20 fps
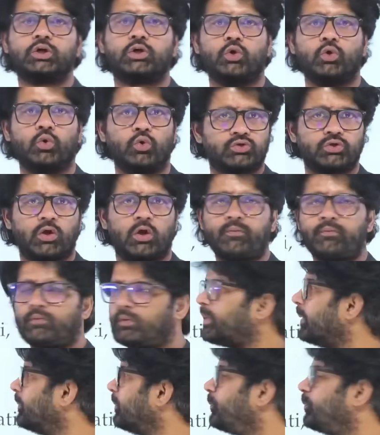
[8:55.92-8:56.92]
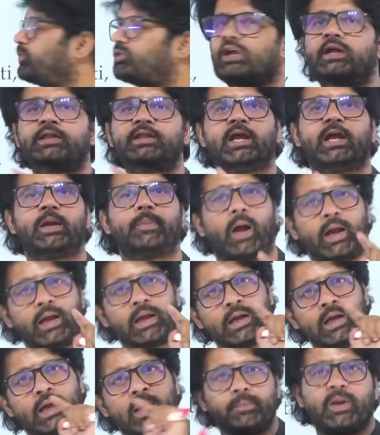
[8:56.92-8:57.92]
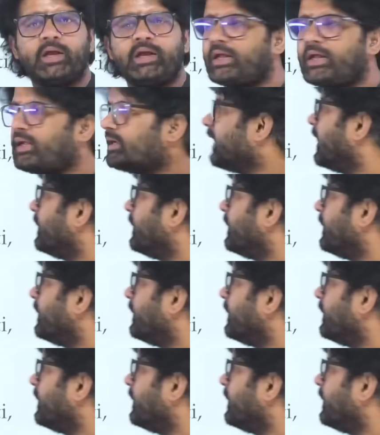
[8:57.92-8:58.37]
the course of Brahmaputra thereby making it